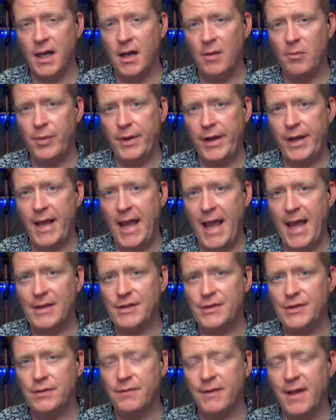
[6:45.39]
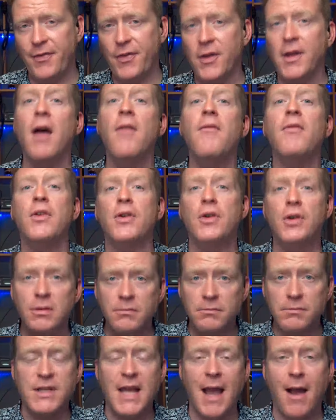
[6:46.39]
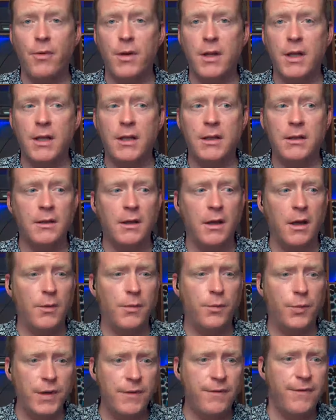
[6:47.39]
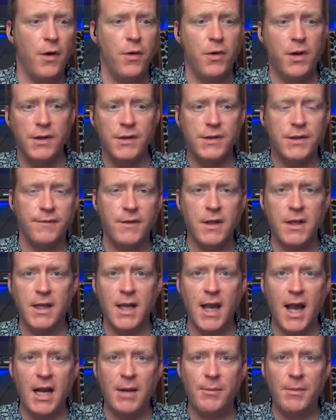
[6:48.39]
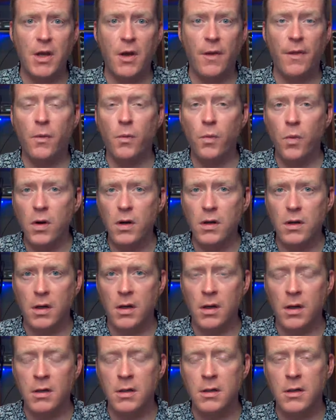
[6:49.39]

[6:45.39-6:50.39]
but as you've got the governor touting a refocus of the economy on the worker,